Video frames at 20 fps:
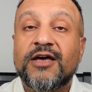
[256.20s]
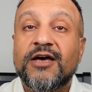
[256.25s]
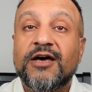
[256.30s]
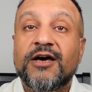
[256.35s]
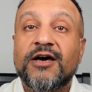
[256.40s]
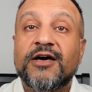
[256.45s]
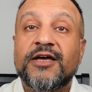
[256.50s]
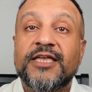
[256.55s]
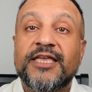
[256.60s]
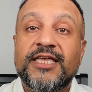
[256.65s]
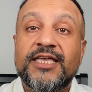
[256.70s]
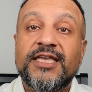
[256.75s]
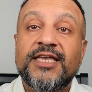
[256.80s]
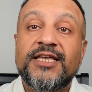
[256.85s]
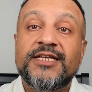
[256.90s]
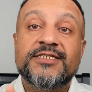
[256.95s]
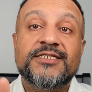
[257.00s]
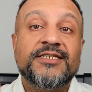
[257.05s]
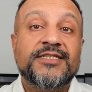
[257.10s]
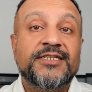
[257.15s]
I
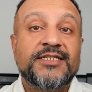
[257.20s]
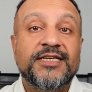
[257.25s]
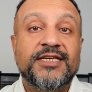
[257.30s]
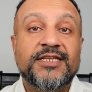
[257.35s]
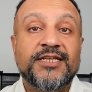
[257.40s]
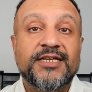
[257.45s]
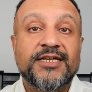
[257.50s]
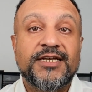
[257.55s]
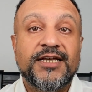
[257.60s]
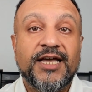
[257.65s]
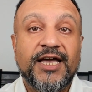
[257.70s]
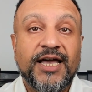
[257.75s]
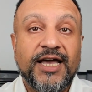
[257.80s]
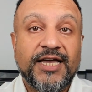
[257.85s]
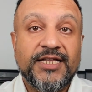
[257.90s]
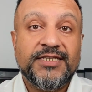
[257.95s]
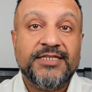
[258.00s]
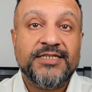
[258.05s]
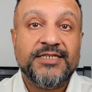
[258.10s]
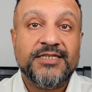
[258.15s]
eat dinner
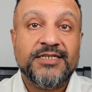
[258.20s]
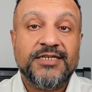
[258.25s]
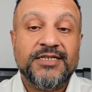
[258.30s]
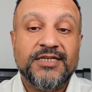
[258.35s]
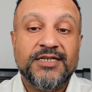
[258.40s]
at